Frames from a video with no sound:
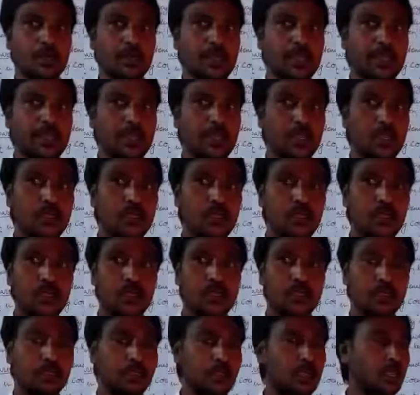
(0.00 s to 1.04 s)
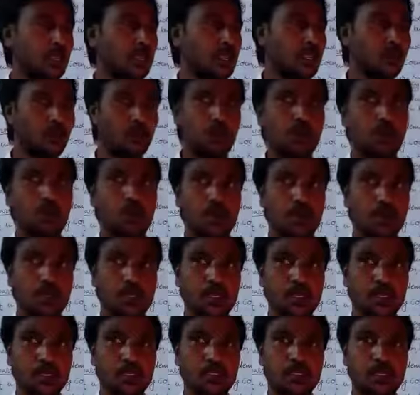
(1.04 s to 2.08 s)
gained the
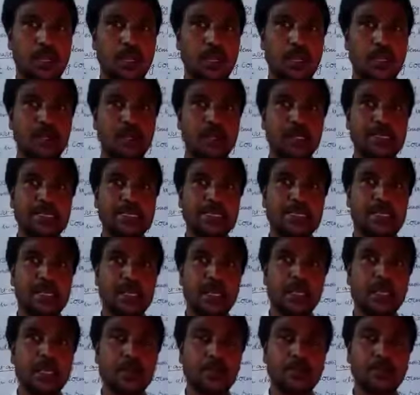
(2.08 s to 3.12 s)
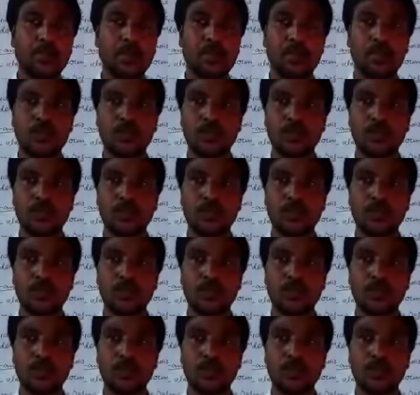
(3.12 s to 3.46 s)
importance and it came